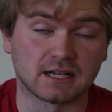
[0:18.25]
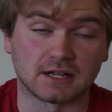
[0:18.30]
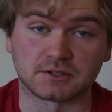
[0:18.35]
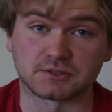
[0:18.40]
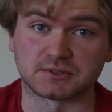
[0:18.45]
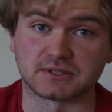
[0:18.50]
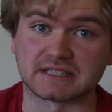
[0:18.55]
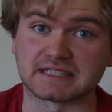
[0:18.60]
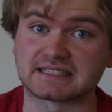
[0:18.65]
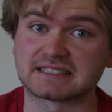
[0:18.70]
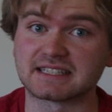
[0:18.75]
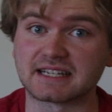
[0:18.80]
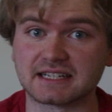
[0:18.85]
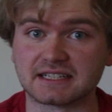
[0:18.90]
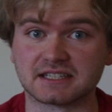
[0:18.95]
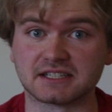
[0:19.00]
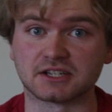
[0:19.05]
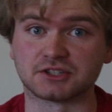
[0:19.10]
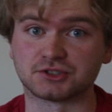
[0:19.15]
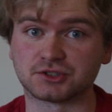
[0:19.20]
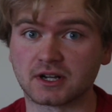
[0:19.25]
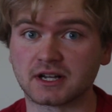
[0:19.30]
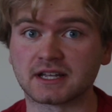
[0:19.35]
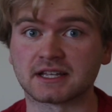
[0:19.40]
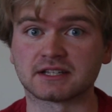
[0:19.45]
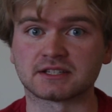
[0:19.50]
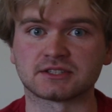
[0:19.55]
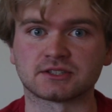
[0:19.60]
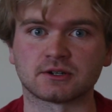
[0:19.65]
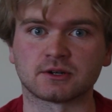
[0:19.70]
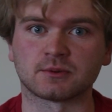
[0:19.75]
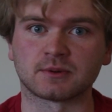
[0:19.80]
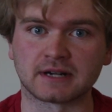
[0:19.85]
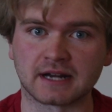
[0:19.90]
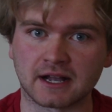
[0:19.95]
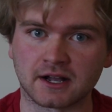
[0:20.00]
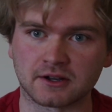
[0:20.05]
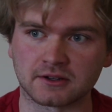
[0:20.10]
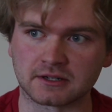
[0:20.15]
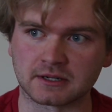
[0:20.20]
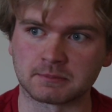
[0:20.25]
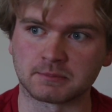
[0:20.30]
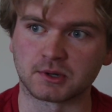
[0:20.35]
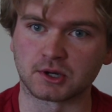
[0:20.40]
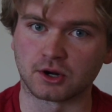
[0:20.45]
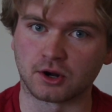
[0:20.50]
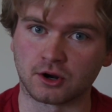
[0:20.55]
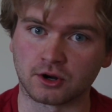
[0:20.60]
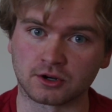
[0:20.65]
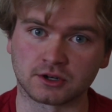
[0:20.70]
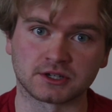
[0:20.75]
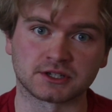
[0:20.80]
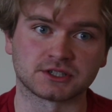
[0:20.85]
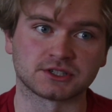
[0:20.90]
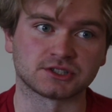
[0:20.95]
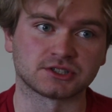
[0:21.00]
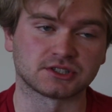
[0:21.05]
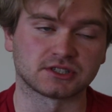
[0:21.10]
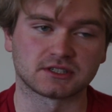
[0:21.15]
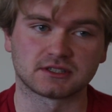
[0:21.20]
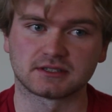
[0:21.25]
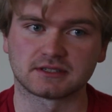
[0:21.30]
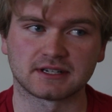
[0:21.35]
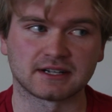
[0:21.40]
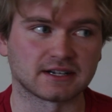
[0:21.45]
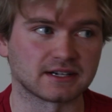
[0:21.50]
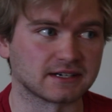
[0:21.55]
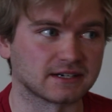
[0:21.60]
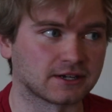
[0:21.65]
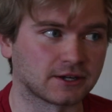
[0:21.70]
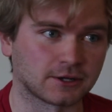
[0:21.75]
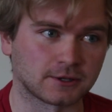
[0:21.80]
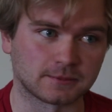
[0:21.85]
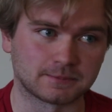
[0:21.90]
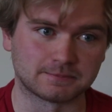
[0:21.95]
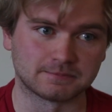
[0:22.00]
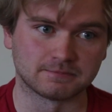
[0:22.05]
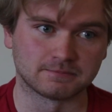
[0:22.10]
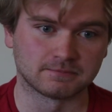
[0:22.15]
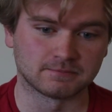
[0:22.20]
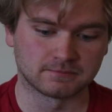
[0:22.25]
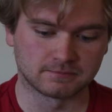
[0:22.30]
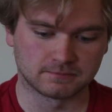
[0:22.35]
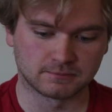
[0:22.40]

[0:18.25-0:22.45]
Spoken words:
I was really excited to try it, so I went out and I bought an orange, cut it up,